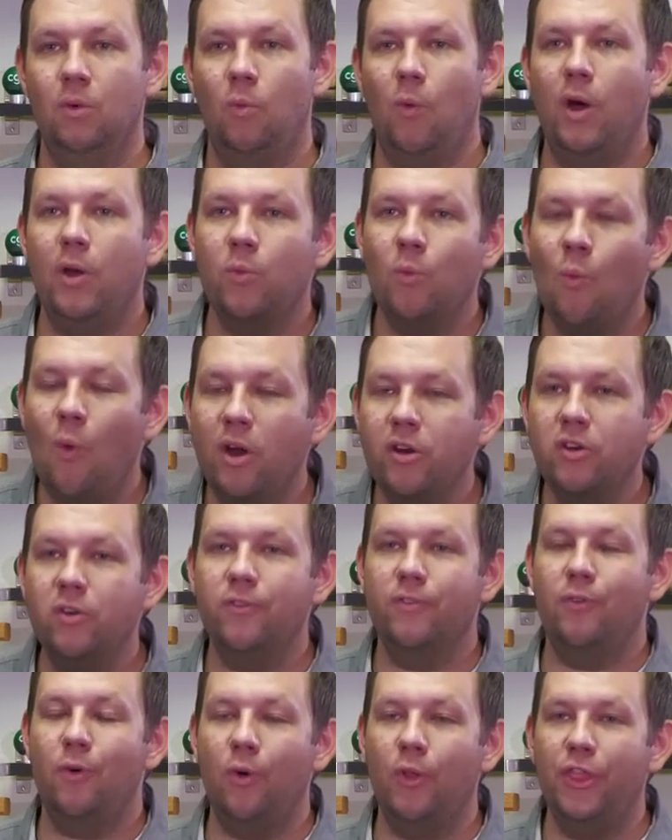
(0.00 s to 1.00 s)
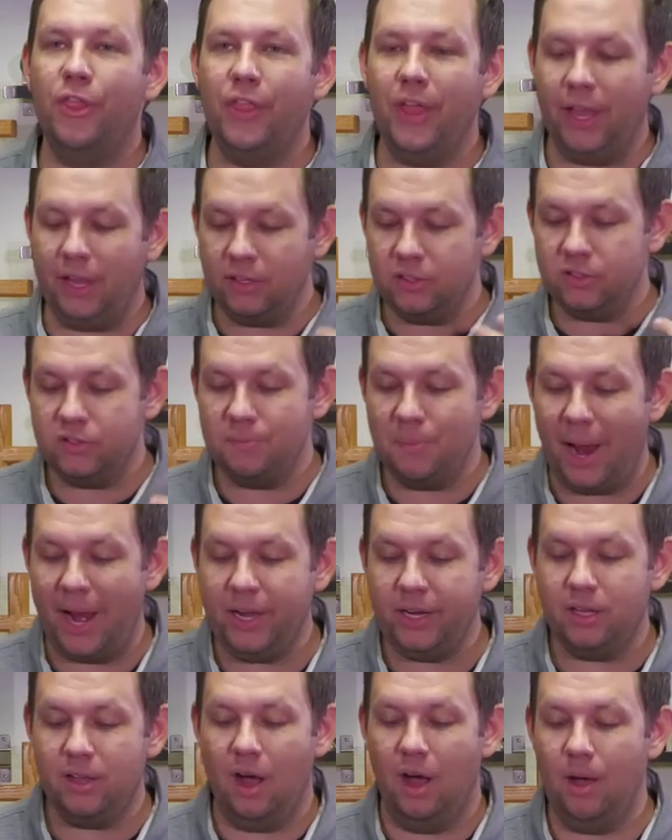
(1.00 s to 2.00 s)
what wonderful things
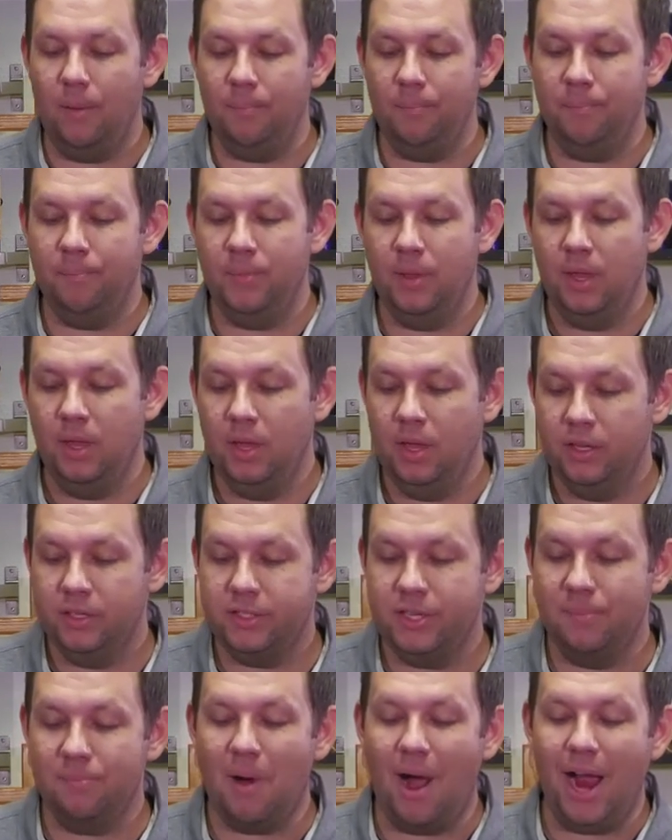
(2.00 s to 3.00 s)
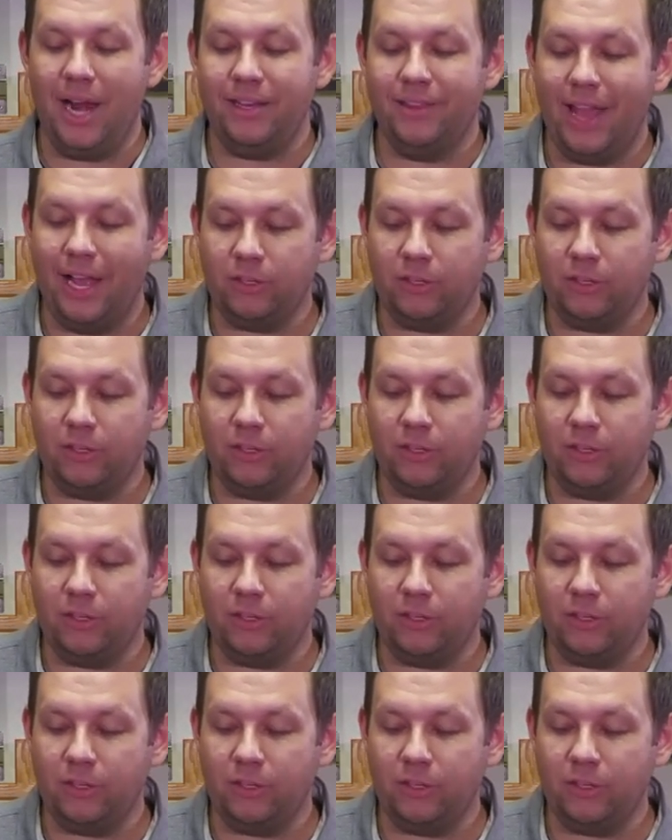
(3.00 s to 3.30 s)
might come to mind?